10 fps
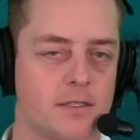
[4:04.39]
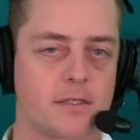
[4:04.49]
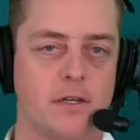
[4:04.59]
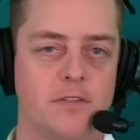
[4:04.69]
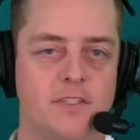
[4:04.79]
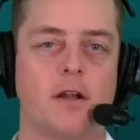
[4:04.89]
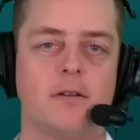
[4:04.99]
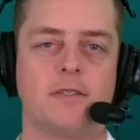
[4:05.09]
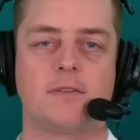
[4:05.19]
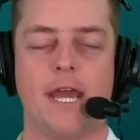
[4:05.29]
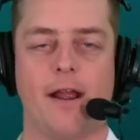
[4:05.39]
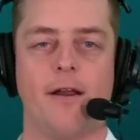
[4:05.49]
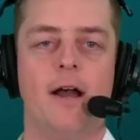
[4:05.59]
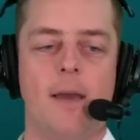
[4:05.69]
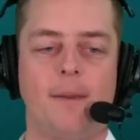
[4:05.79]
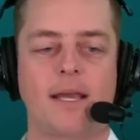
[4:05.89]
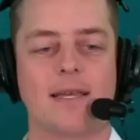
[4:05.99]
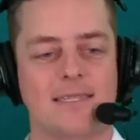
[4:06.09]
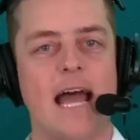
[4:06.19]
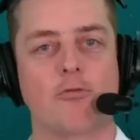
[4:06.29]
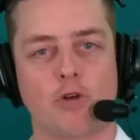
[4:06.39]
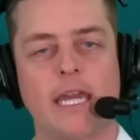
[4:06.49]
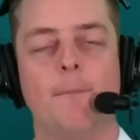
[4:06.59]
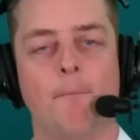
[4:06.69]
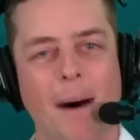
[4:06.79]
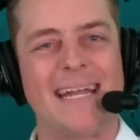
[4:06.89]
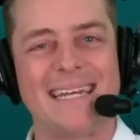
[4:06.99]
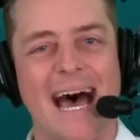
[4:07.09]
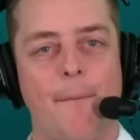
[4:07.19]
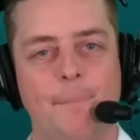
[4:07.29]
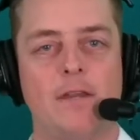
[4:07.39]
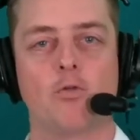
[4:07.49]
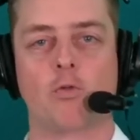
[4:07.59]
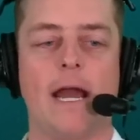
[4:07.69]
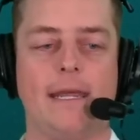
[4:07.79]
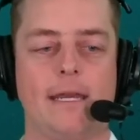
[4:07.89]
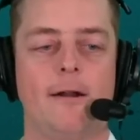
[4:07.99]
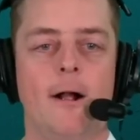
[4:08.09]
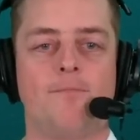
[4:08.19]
concerns there because that rookie might not be ready